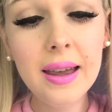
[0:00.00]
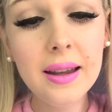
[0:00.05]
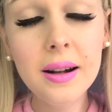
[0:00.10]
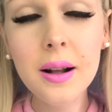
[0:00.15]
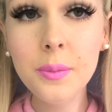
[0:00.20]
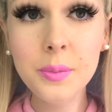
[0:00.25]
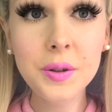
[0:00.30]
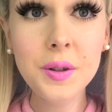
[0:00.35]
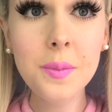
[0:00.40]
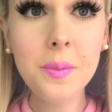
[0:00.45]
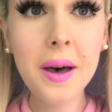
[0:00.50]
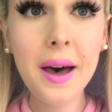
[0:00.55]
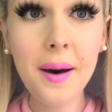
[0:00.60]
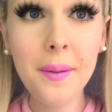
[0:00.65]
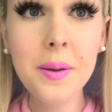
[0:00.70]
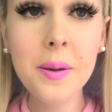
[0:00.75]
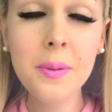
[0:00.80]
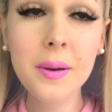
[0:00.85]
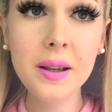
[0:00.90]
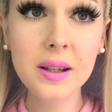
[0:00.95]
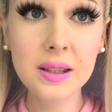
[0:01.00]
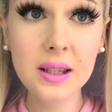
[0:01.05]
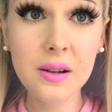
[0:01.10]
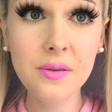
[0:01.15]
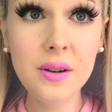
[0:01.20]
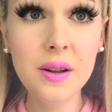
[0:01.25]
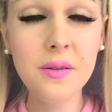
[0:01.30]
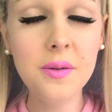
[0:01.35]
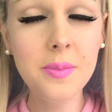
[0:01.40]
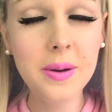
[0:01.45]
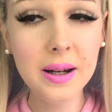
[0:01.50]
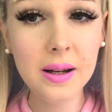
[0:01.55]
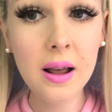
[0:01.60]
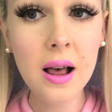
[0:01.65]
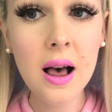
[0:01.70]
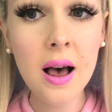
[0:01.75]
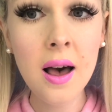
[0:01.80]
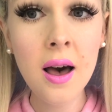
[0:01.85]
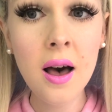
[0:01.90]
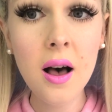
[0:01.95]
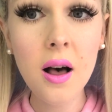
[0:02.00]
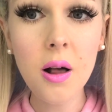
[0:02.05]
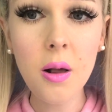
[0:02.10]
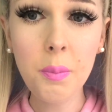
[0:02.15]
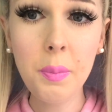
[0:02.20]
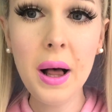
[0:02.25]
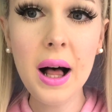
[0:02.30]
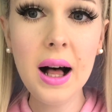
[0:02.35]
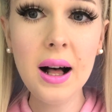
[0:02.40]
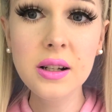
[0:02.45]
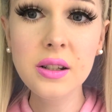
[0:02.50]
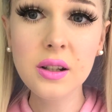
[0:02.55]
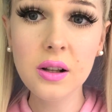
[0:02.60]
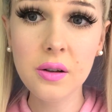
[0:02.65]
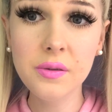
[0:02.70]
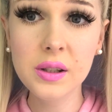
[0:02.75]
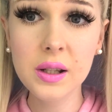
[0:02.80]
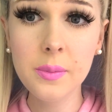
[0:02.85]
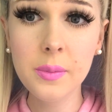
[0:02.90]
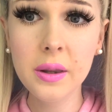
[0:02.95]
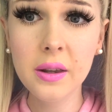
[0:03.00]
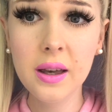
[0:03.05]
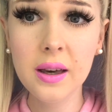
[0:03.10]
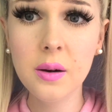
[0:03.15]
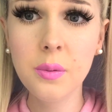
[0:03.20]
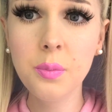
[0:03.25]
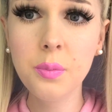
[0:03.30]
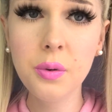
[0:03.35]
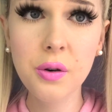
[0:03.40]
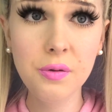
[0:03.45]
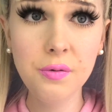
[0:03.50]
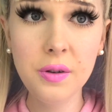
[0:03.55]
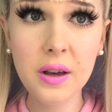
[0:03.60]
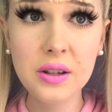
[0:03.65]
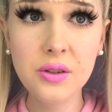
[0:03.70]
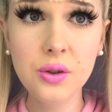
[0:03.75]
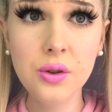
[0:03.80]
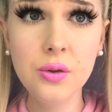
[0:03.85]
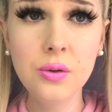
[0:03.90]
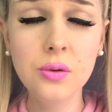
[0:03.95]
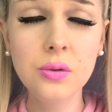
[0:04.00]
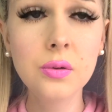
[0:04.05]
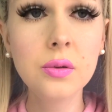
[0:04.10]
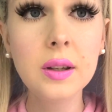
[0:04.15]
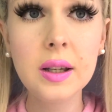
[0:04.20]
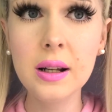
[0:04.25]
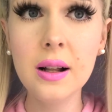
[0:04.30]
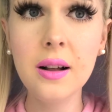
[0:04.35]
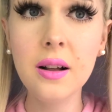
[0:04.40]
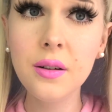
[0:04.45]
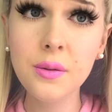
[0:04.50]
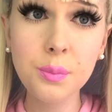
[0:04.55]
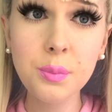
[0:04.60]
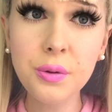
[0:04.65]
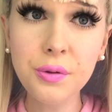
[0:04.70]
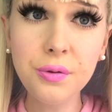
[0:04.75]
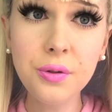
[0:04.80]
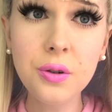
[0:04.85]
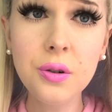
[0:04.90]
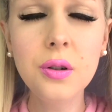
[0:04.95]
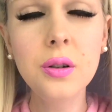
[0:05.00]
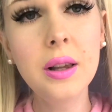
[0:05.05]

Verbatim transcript: and I'm super happy because I've never been part of something like professional in art before,